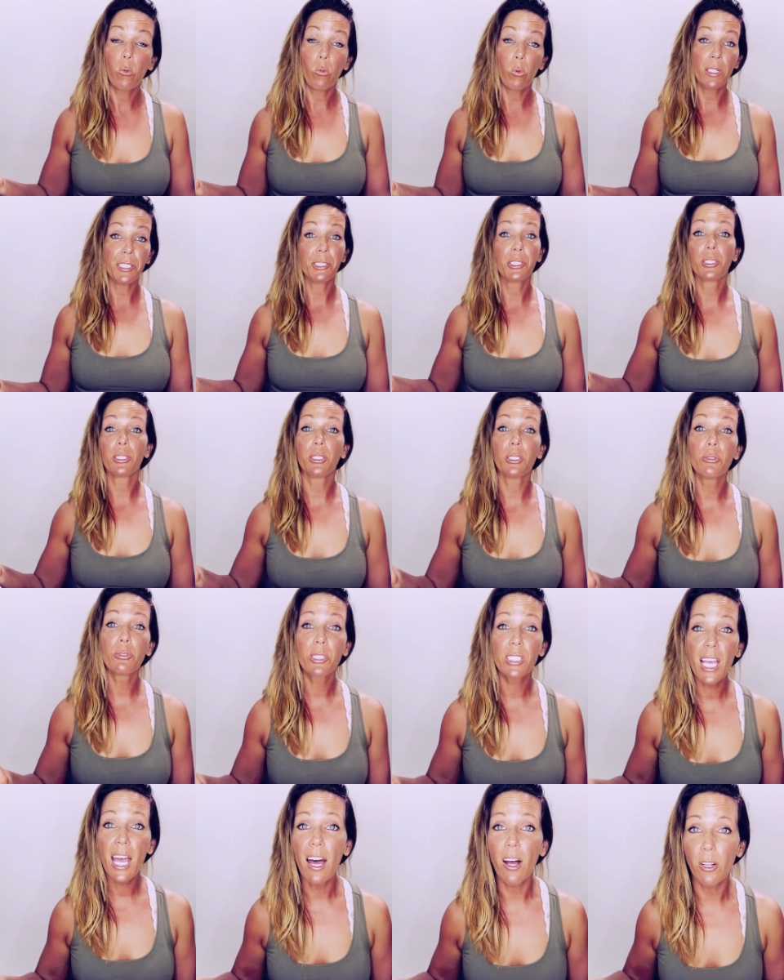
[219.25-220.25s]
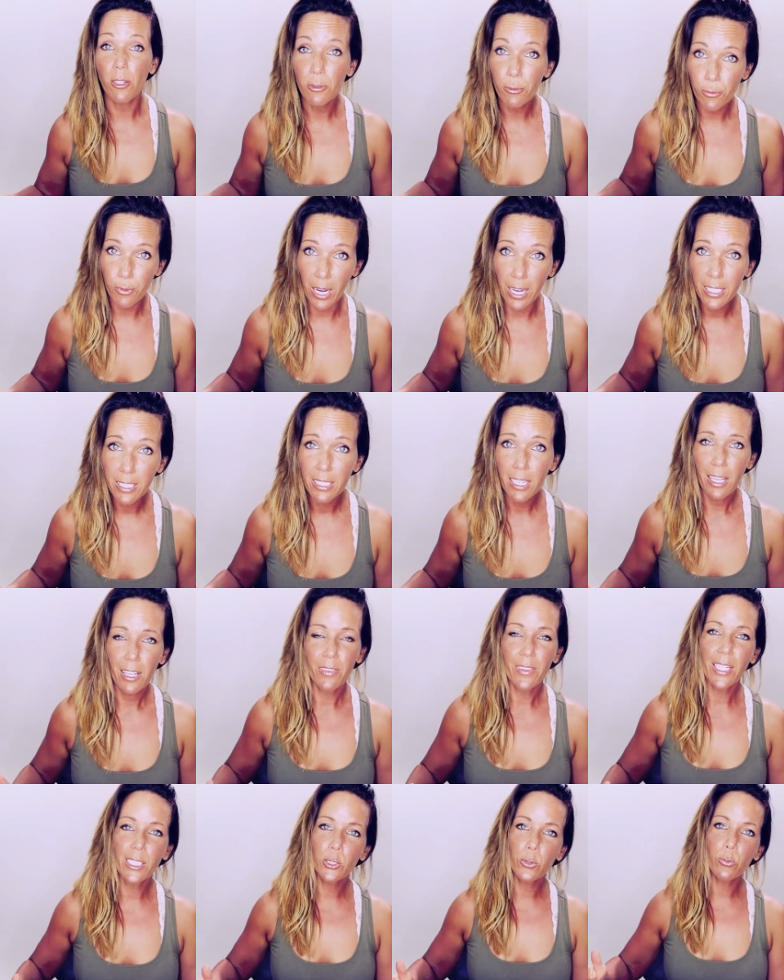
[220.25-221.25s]
what do you sell, right?
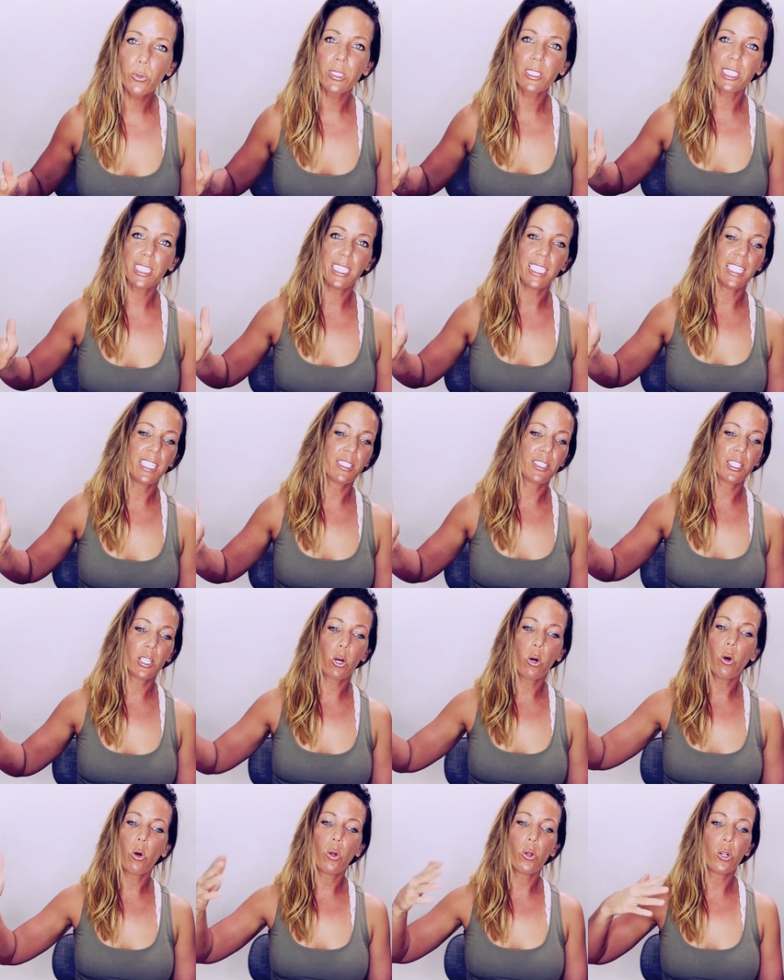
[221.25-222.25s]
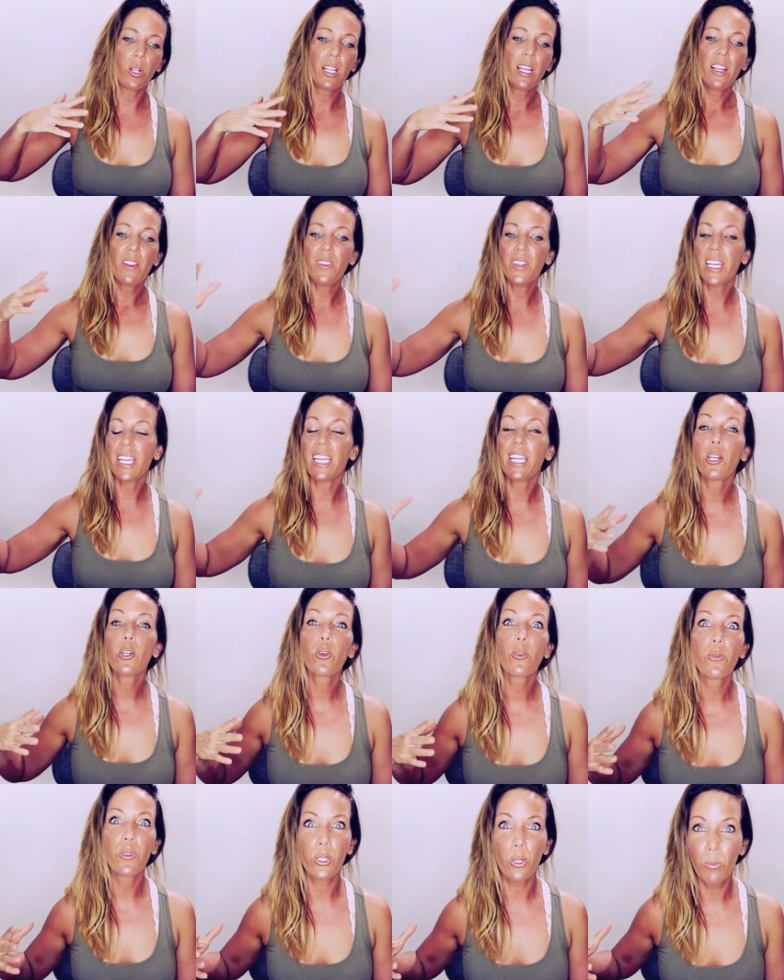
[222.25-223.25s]
That's really in the
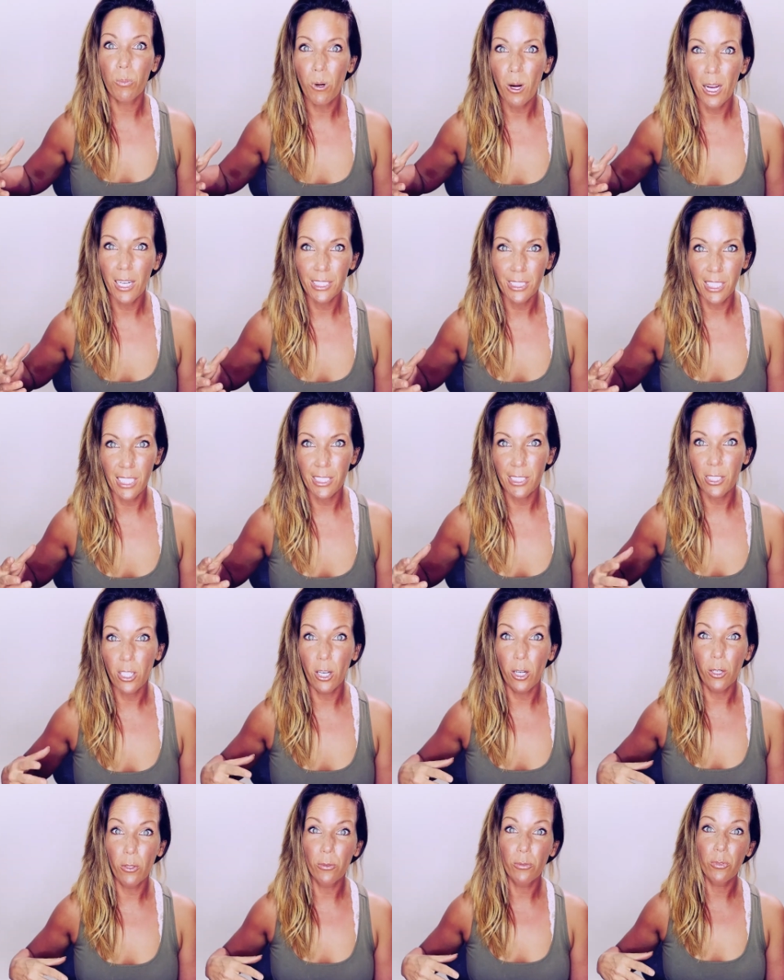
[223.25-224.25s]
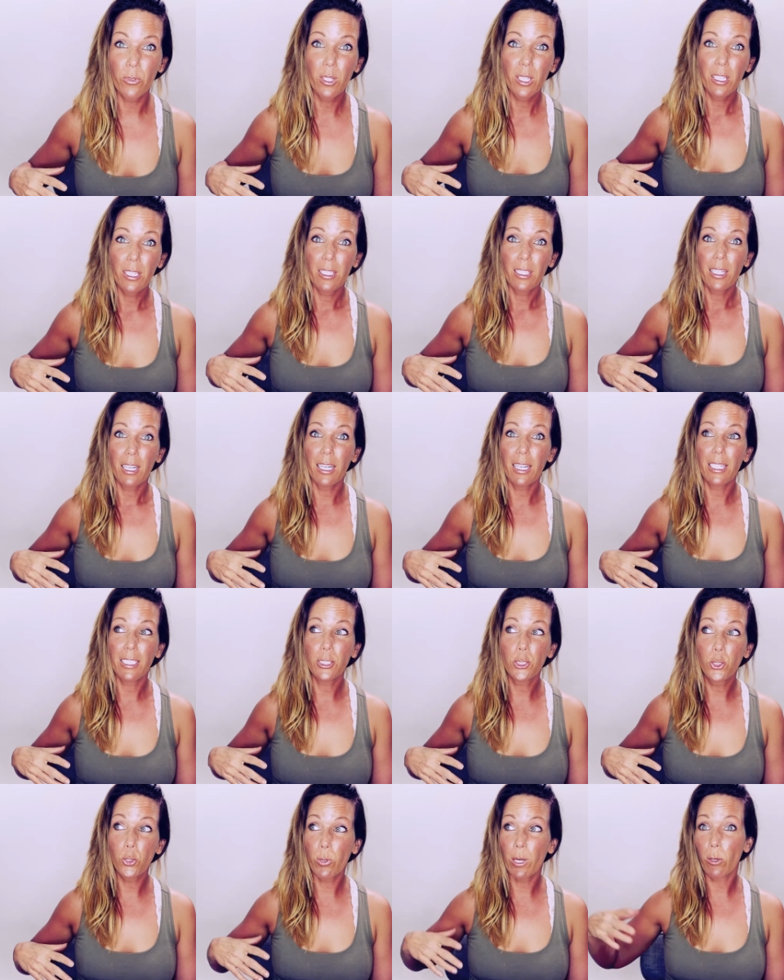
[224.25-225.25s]
interview process of,
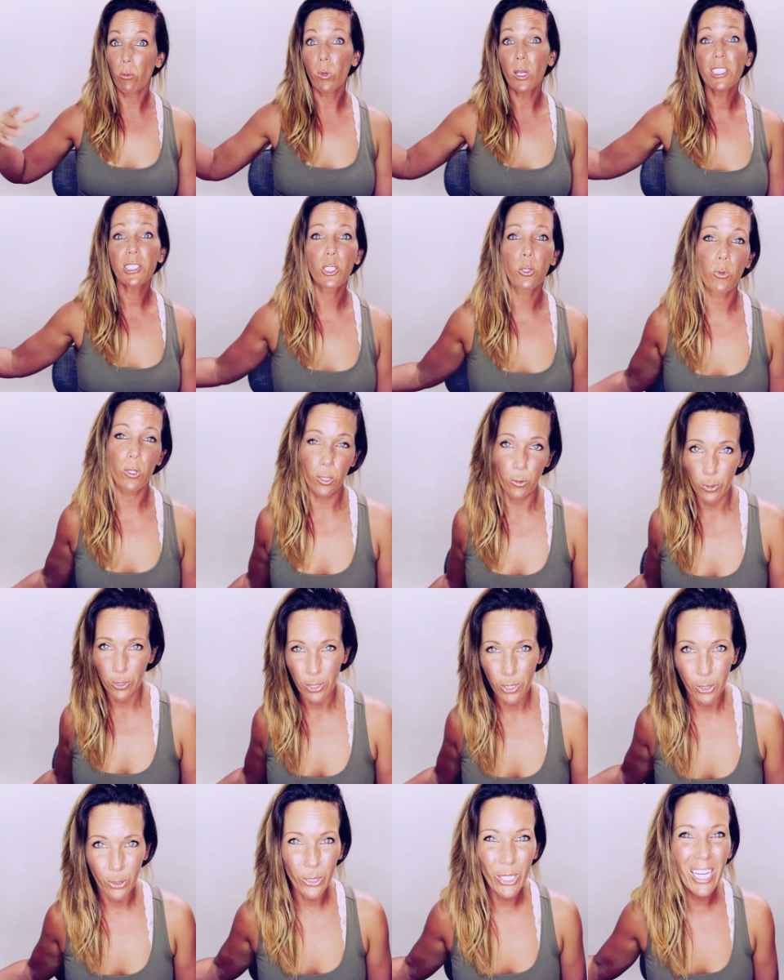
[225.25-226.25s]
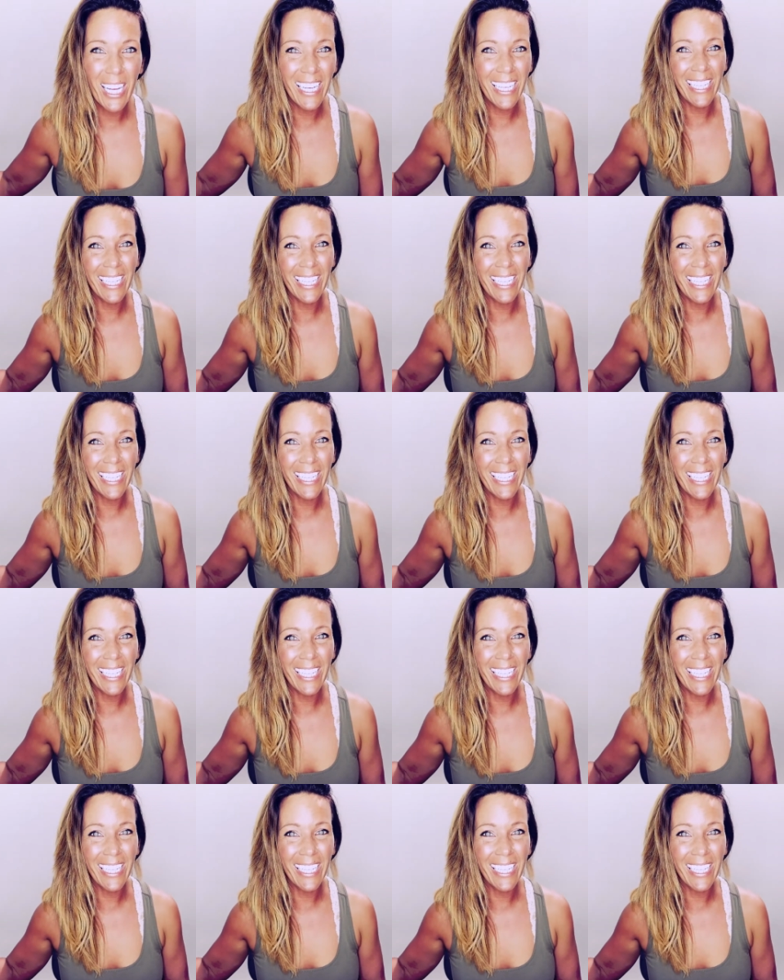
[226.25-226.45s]
do I want to work with you?